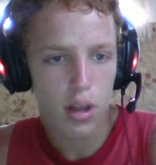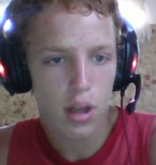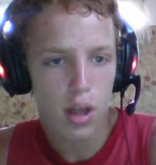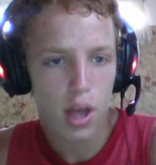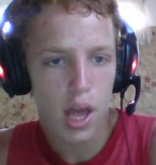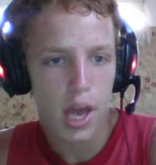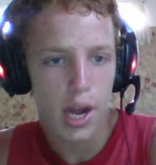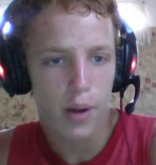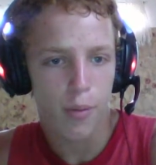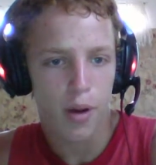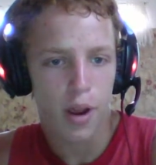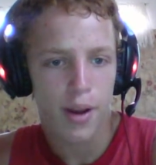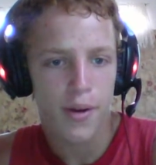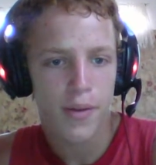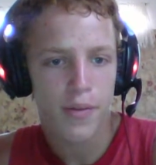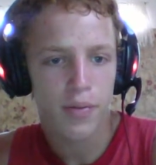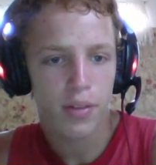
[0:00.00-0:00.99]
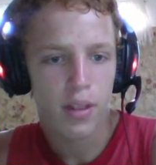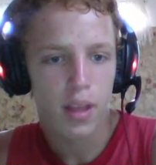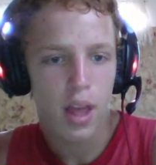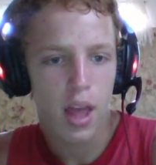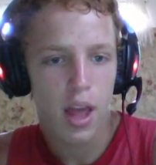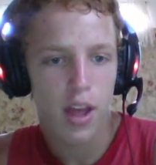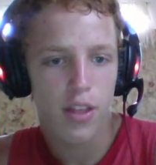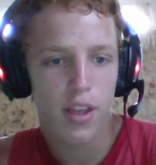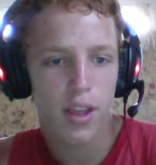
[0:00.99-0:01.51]
Anyway,
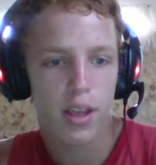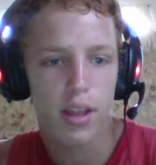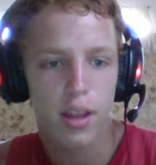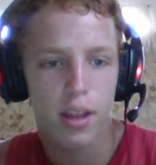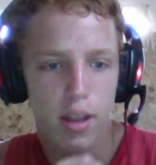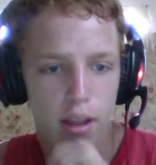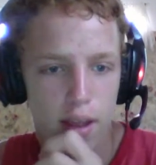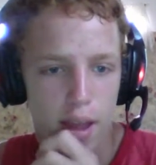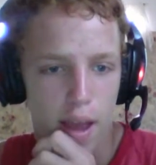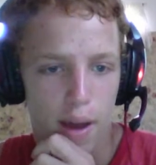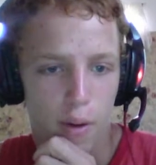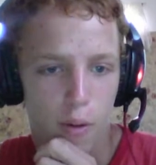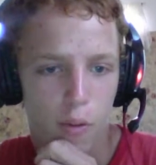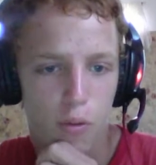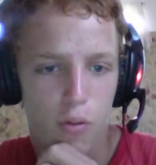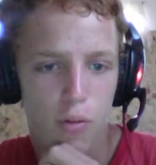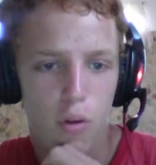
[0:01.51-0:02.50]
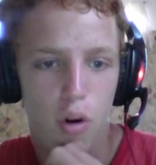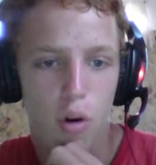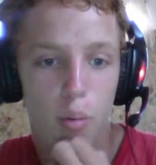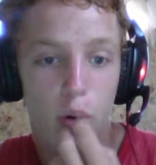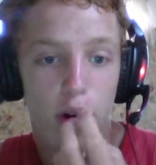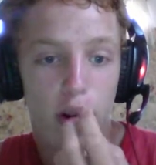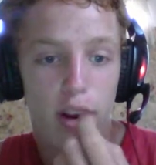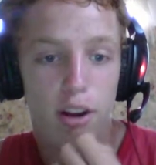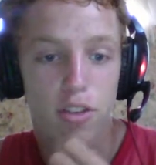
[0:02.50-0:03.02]
I think 4
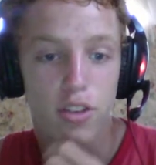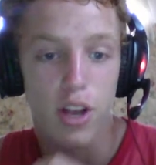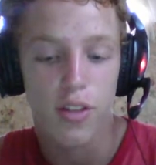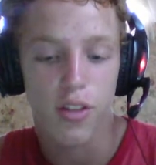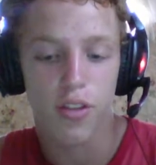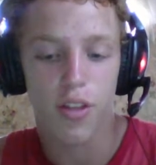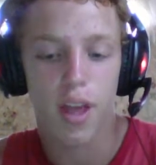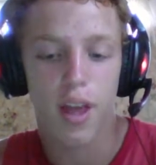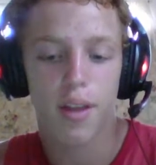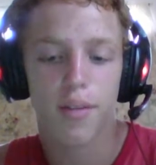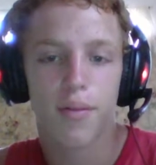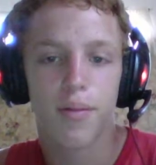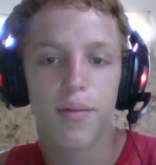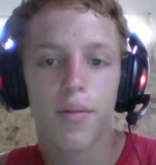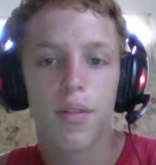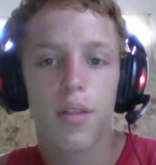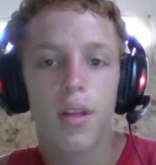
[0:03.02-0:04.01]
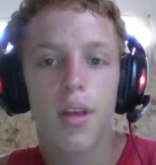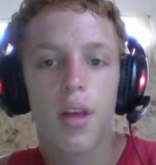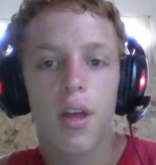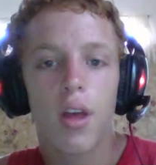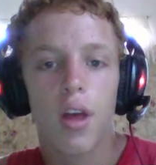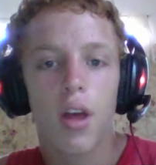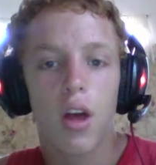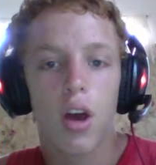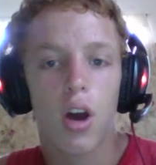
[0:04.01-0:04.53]
more years after
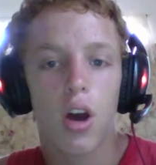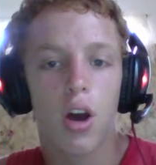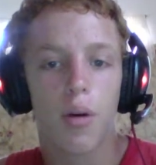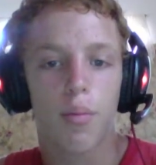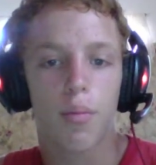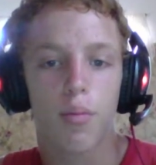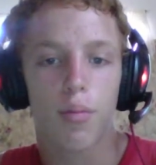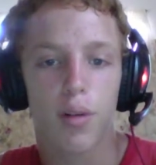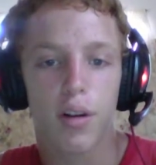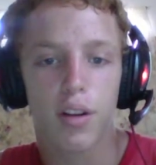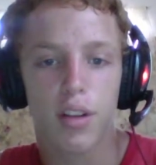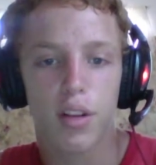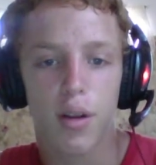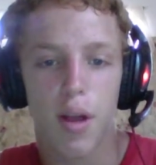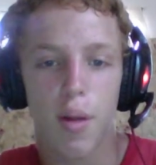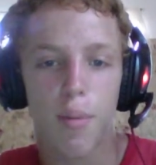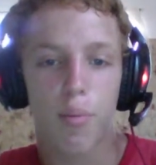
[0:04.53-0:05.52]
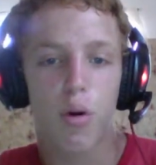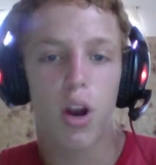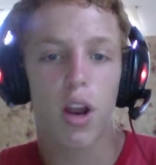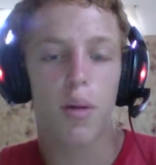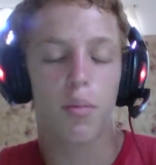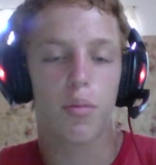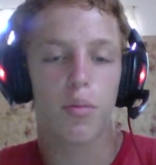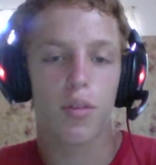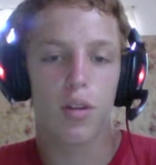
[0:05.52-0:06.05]
that. And put
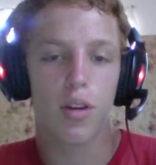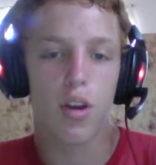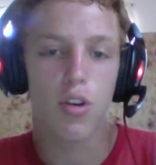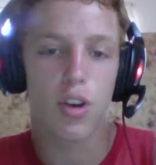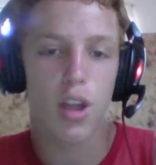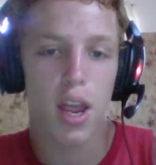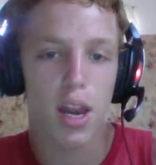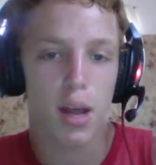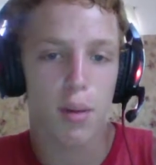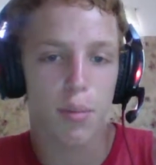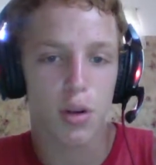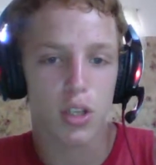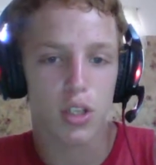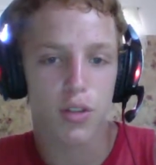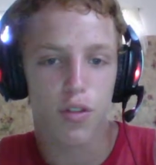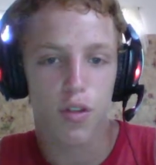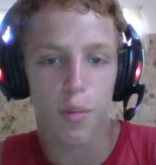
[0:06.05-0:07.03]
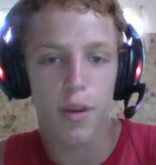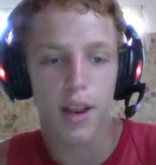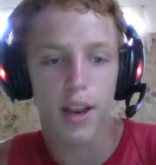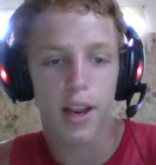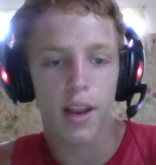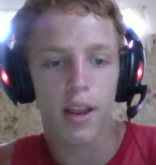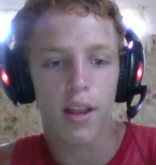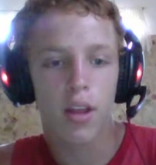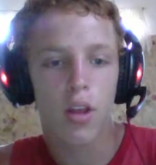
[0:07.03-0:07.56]
up okay numbers for
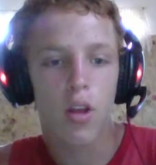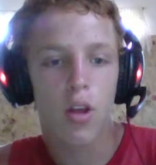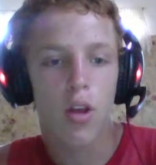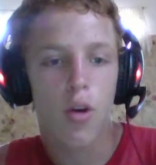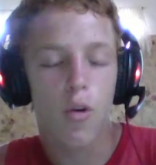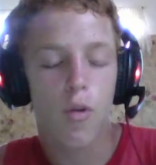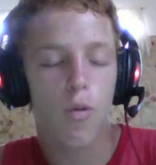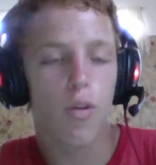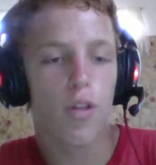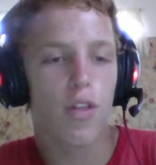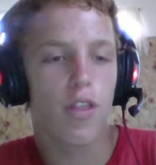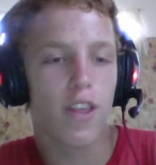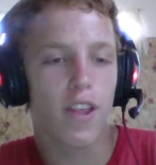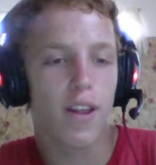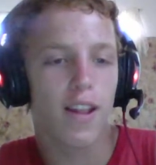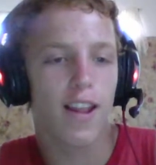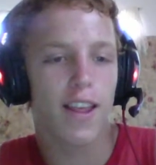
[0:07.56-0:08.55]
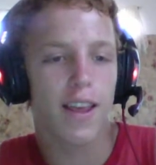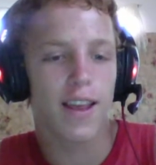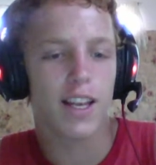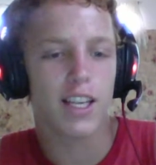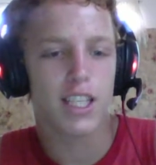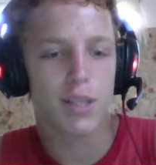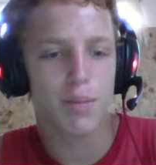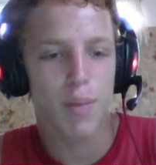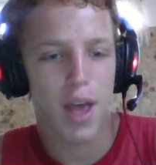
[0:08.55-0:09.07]
being the
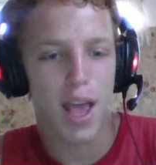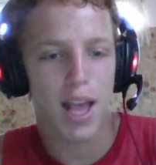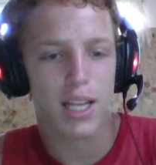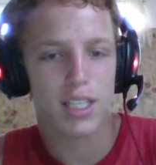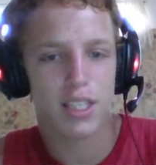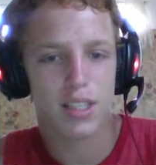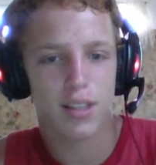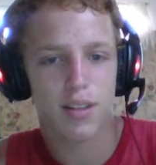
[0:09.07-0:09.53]
league's best